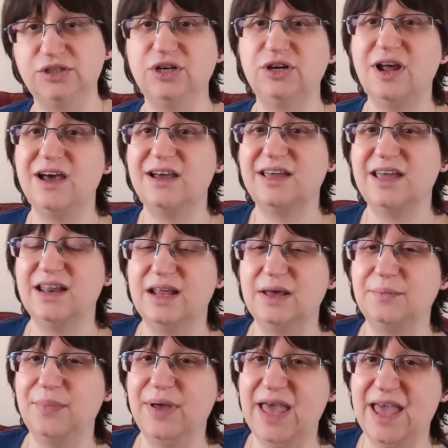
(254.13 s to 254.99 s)
You're not
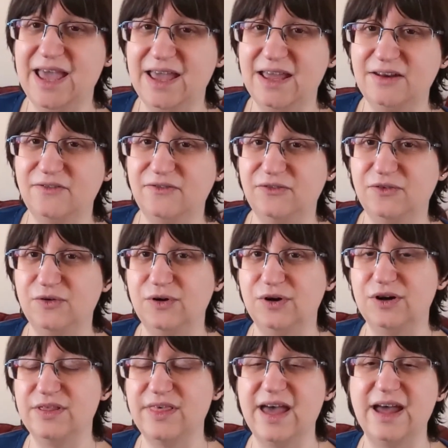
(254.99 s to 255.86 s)
getting paid
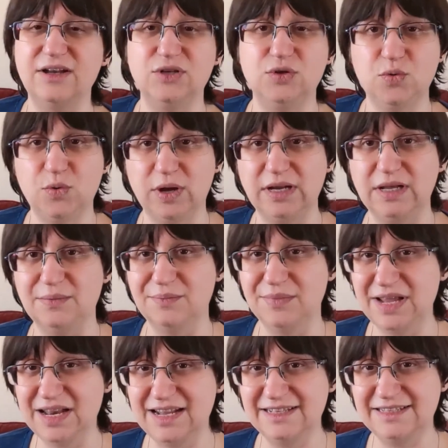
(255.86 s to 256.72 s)
for that 20
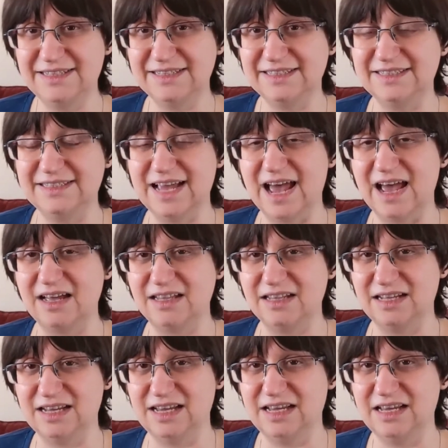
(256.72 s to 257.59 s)
minutes
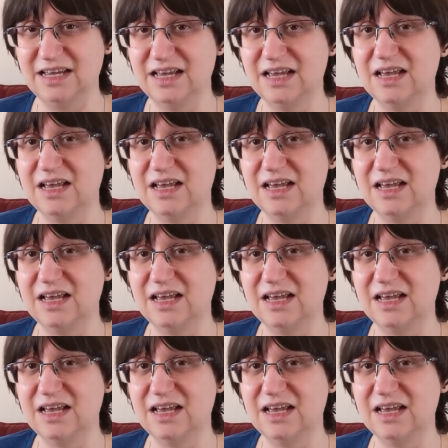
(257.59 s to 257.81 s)
exactly,